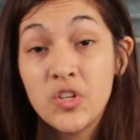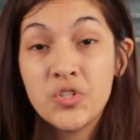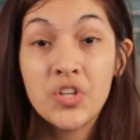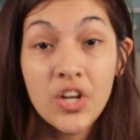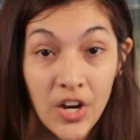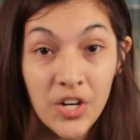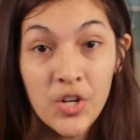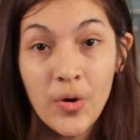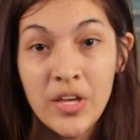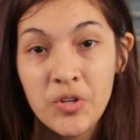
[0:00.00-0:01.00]
so the current
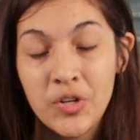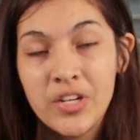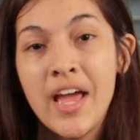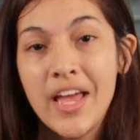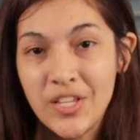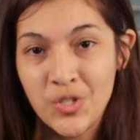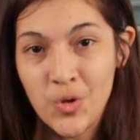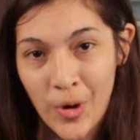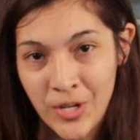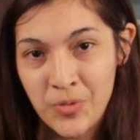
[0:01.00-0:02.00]
going through it is
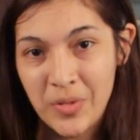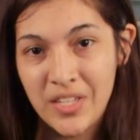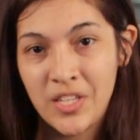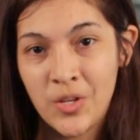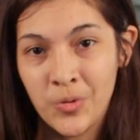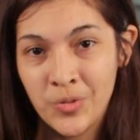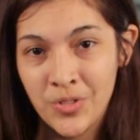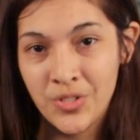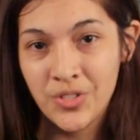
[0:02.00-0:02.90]
going to be huge.